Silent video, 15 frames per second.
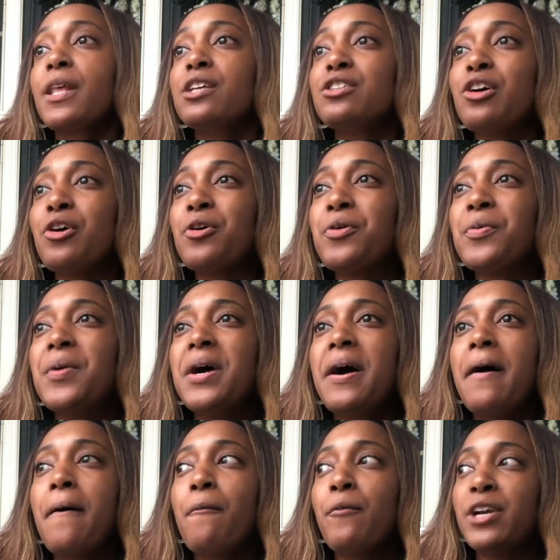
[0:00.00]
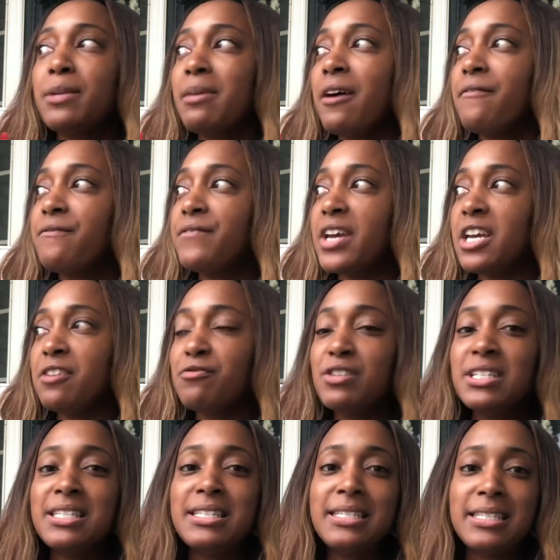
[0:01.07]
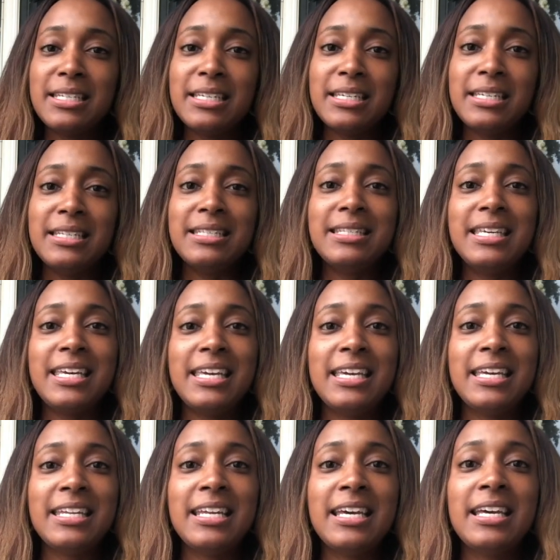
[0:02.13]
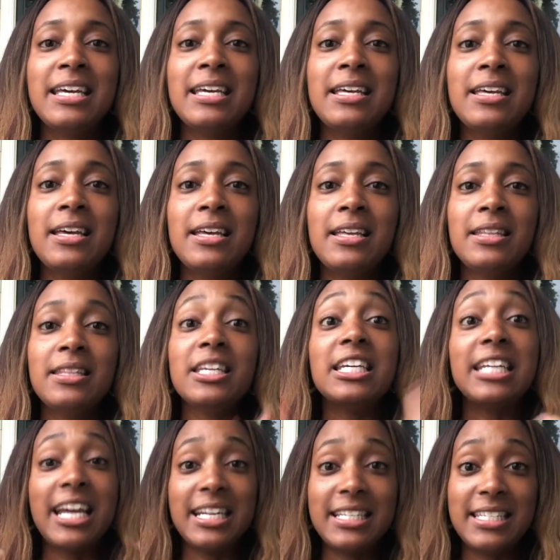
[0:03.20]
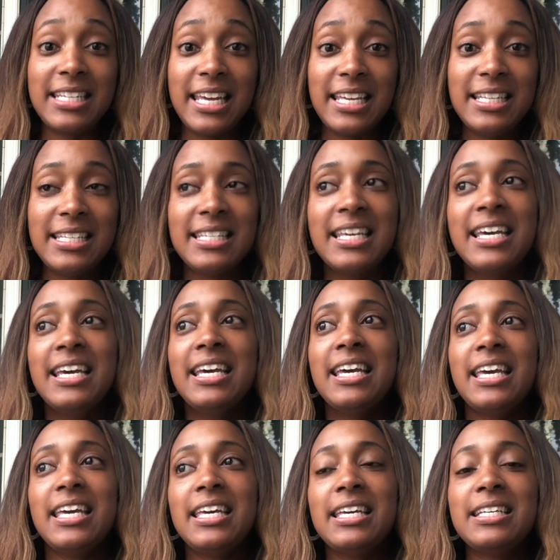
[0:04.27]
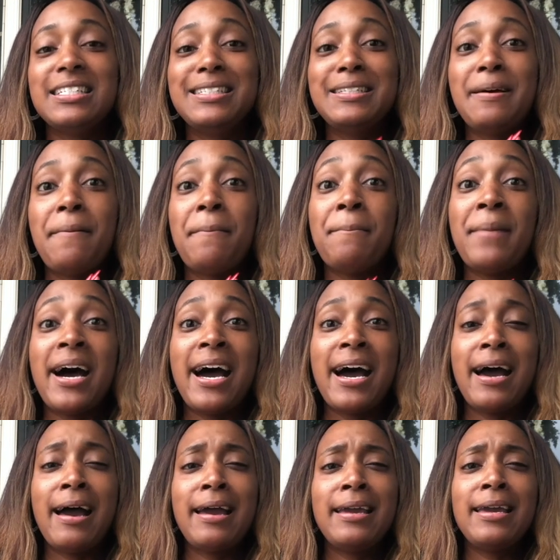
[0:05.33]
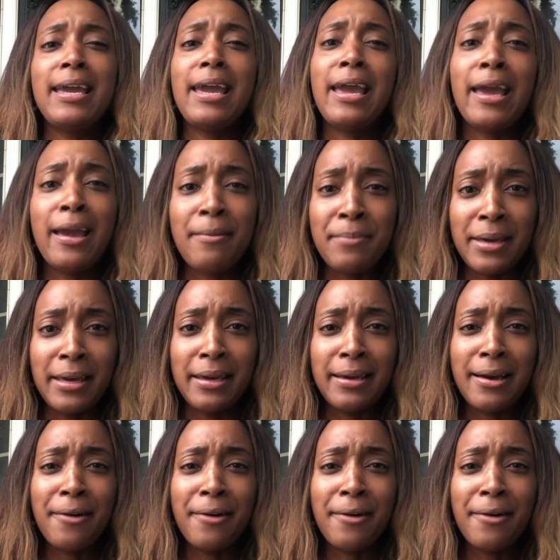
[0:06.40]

So one of my favorite cities in the United States is Miami.